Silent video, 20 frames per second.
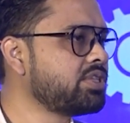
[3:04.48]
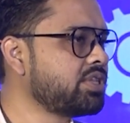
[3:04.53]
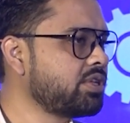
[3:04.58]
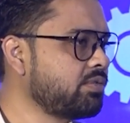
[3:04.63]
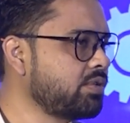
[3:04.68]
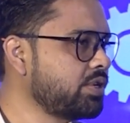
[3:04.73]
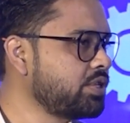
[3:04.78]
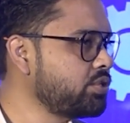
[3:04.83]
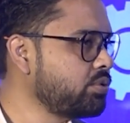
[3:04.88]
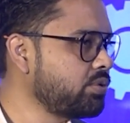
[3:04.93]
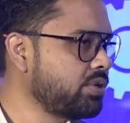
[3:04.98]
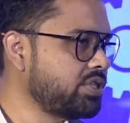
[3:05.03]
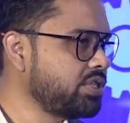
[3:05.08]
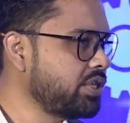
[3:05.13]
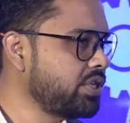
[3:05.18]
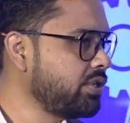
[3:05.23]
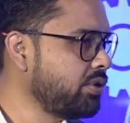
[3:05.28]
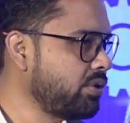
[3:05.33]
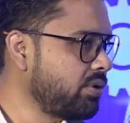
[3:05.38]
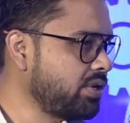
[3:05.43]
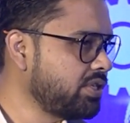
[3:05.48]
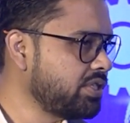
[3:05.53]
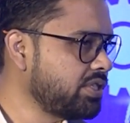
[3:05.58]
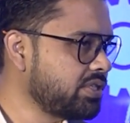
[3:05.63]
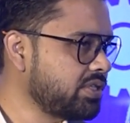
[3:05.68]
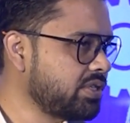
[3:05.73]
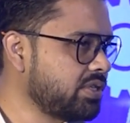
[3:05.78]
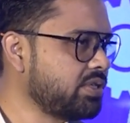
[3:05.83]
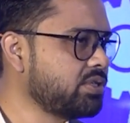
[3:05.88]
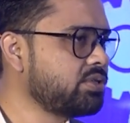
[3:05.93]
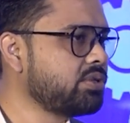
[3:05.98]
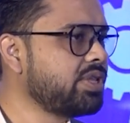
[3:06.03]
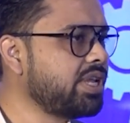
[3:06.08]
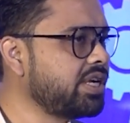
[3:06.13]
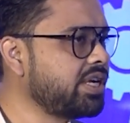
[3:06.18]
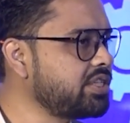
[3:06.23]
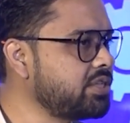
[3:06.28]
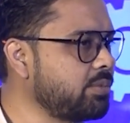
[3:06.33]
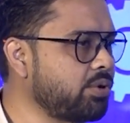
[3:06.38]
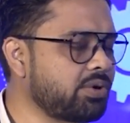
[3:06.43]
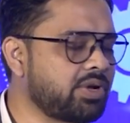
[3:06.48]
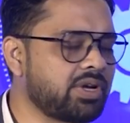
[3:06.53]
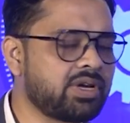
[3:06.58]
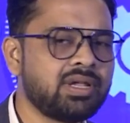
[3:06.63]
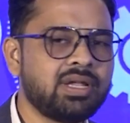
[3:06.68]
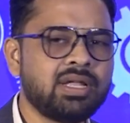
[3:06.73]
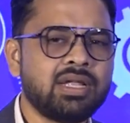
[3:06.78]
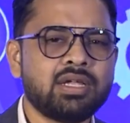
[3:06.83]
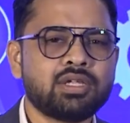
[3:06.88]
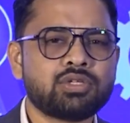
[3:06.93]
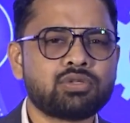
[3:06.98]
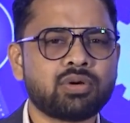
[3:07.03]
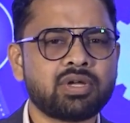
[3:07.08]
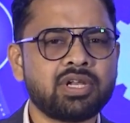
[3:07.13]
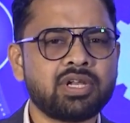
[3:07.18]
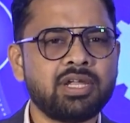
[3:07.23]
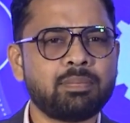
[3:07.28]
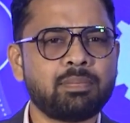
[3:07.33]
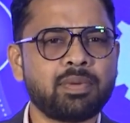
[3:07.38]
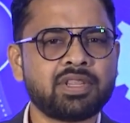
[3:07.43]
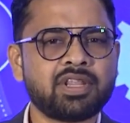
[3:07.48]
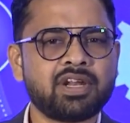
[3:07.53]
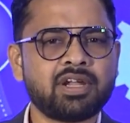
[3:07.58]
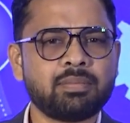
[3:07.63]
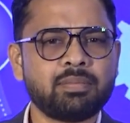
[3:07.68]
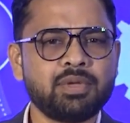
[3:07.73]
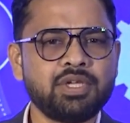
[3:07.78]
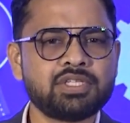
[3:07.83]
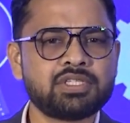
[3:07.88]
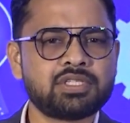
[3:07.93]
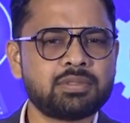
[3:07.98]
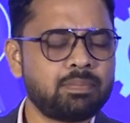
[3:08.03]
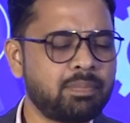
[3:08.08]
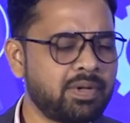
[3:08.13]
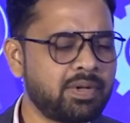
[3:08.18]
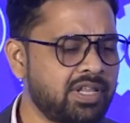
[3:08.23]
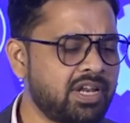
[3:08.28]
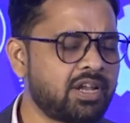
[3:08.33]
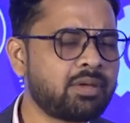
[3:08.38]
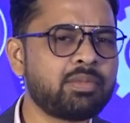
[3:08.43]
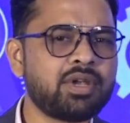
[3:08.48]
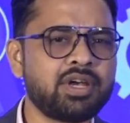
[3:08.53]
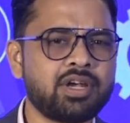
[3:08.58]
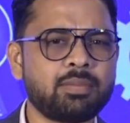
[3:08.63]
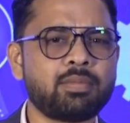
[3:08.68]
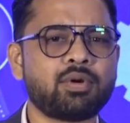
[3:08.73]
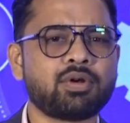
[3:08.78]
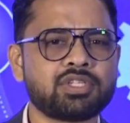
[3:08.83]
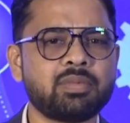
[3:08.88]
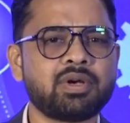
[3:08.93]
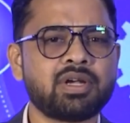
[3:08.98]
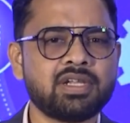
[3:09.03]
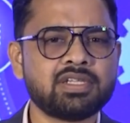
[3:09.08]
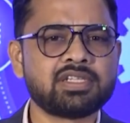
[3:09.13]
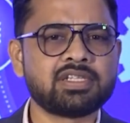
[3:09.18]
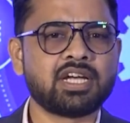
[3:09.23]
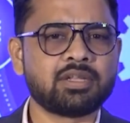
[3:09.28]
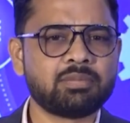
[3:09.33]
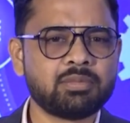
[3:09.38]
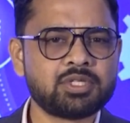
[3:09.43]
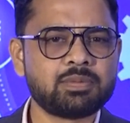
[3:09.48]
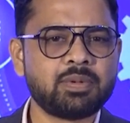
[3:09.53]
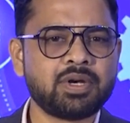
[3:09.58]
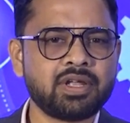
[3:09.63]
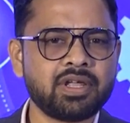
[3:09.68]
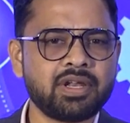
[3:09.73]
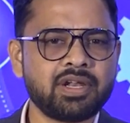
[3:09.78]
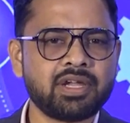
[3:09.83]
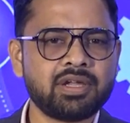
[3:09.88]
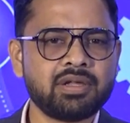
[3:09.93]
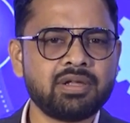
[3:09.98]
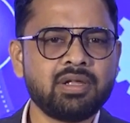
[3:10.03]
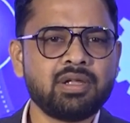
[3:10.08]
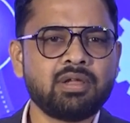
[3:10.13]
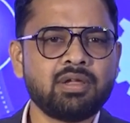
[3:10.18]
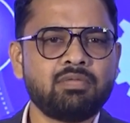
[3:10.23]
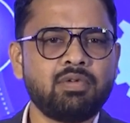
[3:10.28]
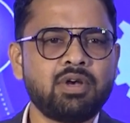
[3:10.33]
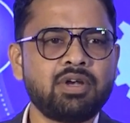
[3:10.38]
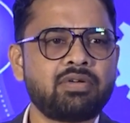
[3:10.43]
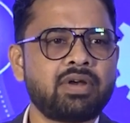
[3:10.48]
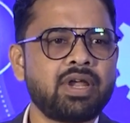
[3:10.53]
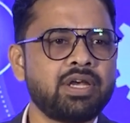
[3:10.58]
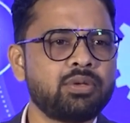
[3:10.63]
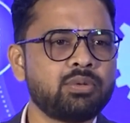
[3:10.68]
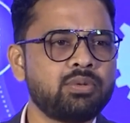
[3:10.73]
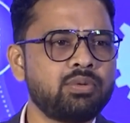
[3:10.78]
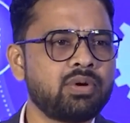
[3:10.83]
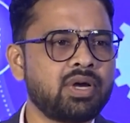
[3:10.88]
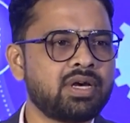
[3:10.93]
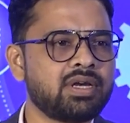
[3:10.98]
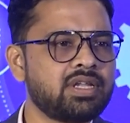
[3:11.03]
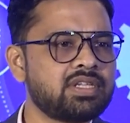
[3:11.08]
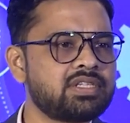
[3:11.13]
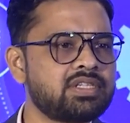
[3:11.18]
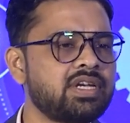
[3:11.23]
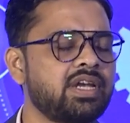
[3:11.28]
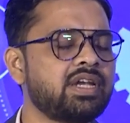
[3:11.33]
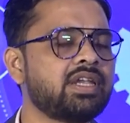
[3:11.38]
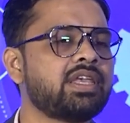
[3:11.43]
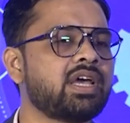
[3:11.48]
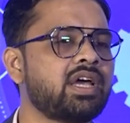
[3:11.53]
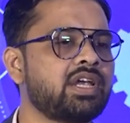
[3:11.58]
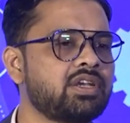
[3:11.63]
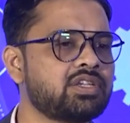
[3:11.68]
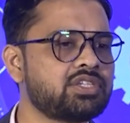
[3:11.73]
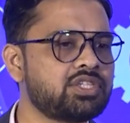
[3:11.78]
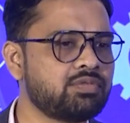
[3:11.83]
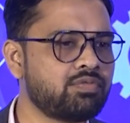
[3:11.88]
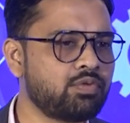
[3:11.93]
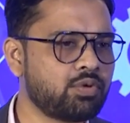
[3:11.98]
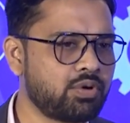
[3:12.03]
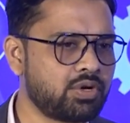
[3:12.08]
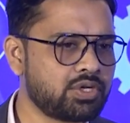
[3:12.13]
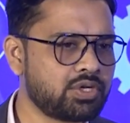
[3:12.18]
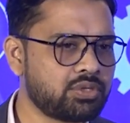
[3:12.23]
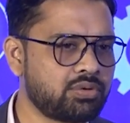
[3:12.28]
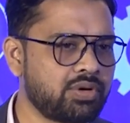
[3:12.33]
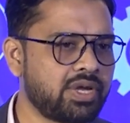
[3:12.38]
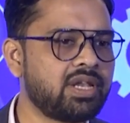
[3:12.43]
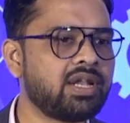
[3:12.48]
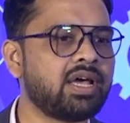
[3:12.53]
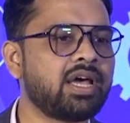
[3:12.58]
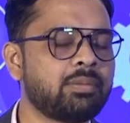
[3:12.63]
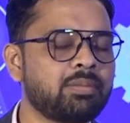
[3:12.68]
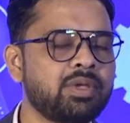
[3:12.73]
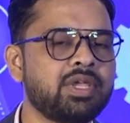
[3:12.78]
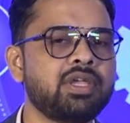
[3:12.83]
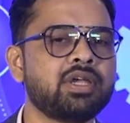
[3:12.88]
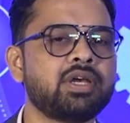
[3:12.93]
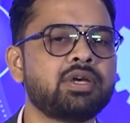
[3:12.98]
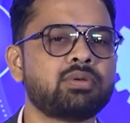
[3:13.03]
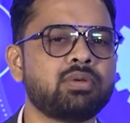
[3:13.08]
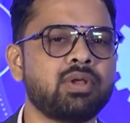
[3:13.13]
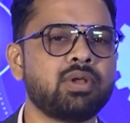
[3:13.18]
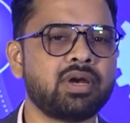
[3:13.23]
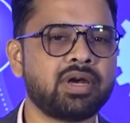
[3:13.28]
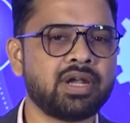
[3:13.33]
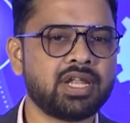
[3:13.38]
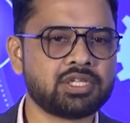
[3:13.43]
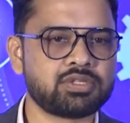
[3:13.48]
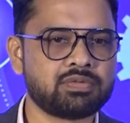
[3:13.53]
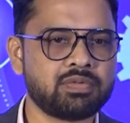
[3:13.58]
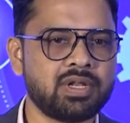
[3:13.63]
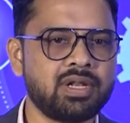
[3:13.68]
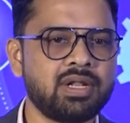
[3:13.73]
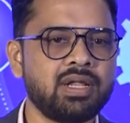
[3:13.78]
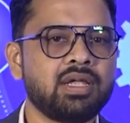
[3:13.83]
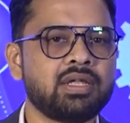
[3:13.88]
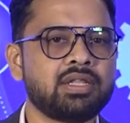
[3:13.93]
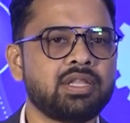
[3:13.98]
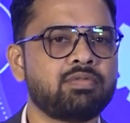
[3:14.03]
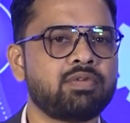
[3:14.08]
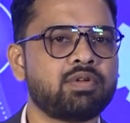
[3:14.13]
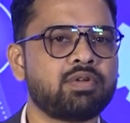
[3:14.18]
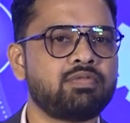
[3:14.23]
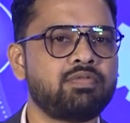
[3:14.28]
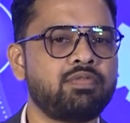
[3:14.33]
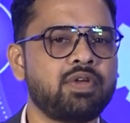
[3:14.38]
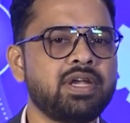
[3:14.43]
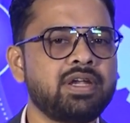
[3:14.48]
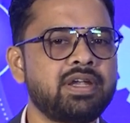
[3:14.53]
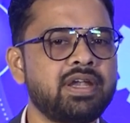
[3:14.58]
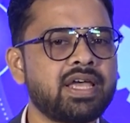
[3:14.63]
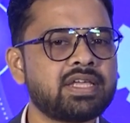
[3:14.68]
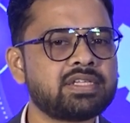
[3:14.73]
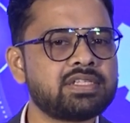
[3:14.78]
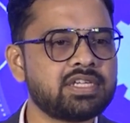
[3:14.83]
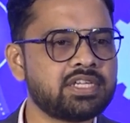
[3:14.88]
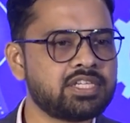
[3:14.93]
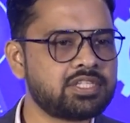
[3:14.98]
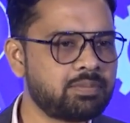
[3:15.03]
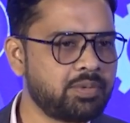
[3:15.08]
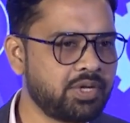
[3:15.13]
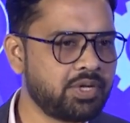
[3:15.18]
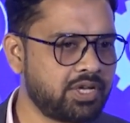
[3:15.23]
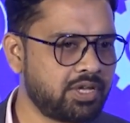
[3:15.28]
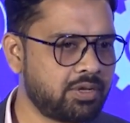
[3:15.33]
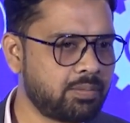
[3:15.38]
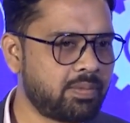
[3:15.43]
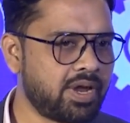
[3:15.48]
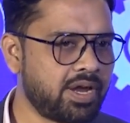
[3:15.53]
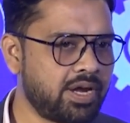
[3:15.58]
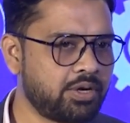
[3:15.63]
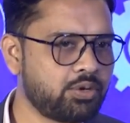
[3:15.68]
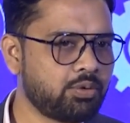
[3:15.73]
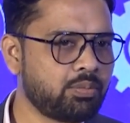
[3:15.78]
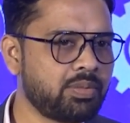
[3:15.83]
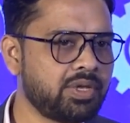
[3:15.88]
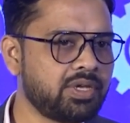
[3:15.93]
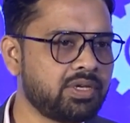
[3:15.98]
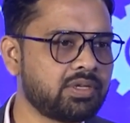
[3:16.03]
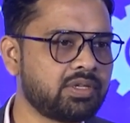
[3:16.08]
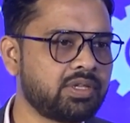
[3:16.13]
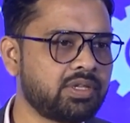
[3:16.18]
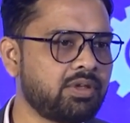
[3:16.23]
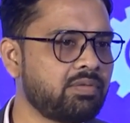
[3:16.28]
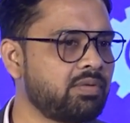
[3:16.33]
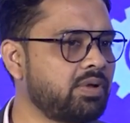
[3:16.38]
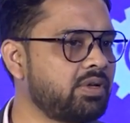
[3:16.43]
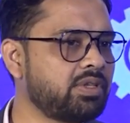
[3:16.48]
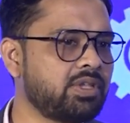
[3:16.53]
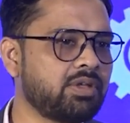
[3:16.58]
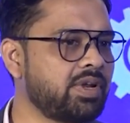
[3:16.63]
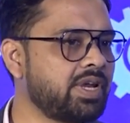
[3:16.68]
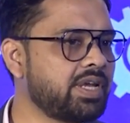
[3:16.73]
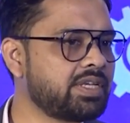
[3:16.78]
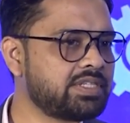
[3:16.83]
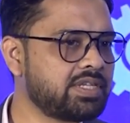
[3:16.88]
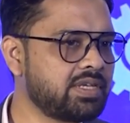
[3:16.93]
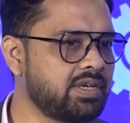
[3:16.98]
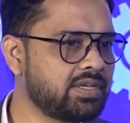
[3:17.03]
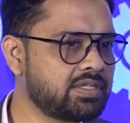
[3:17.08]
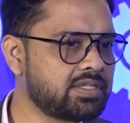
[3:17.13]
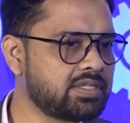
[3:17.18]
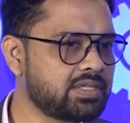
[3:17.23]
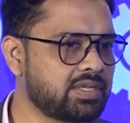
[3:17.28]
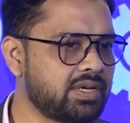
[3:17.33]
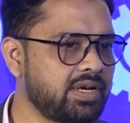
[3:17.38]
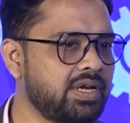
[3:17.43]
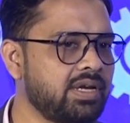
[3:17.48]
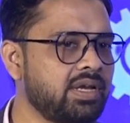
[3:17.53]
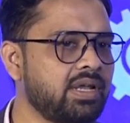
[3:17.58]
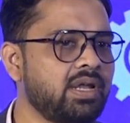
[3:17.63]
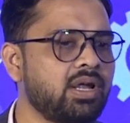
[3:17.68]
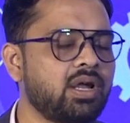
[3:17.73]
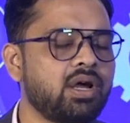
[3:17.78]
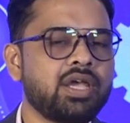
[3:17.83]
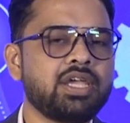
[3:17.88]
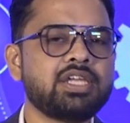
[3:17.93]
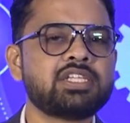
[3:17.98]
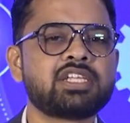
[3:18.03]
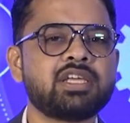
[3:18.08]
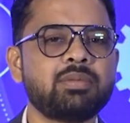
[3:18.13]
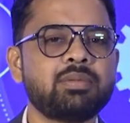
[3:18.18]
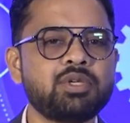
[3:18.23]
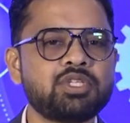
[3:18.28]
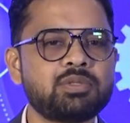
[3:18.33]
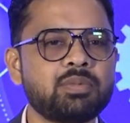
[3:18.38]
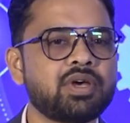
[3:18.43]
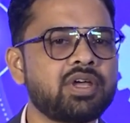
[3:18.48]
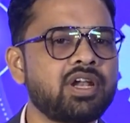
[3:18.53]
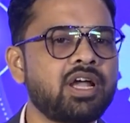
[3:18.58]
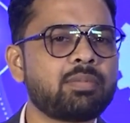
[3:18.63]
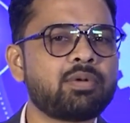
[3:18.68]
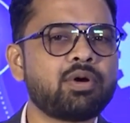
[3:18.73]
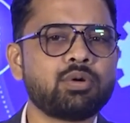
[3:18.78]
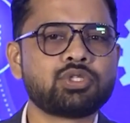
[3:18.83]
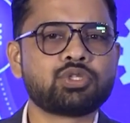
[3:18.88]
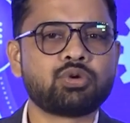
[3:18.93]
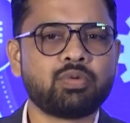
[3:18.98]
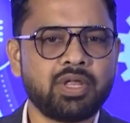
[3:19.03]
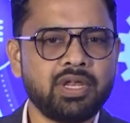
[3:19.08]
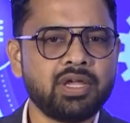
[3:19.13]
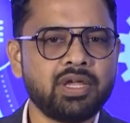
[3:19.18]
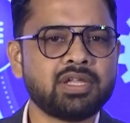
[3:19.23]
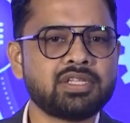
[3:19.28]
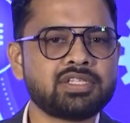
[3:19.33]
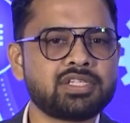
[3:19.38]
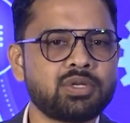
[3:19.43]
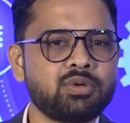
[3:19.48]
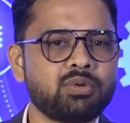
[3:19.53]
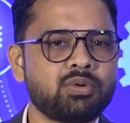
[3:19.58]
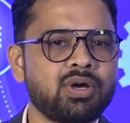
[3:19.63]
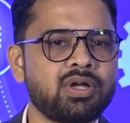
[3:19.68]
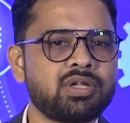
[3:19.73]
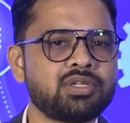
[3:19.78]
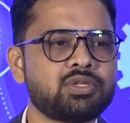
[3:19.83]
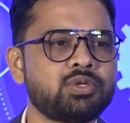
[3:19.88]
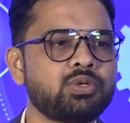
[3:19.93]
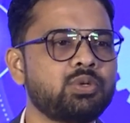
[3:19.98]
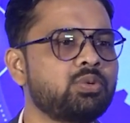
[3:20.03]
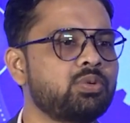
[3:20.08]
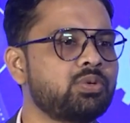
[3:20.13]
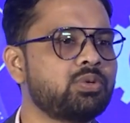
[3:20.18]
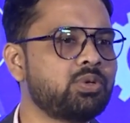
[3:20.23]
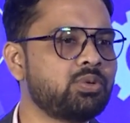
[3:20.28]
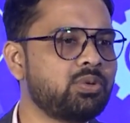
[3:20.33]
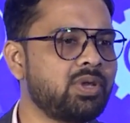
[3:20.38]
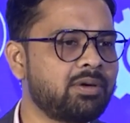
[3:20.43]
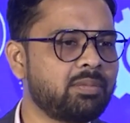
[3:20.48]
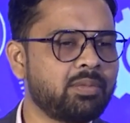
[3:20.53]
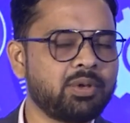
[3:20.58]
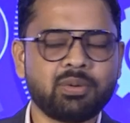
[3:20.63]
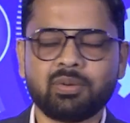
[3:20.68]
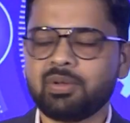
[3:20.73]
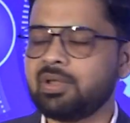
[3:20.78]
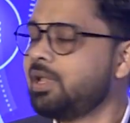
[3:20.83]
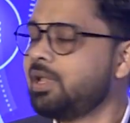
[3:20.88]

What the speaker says: server storage technologies. So that's about it. So agle 15 minutes approximately, saath mein spend karenge. We'll try to understand kya Industry 4.0. I'm here to learn as well. They were fantastic speaker prior to me. They were excellent, right? Iske beech mein agar aapka kuch query concern hoga, so do let me know.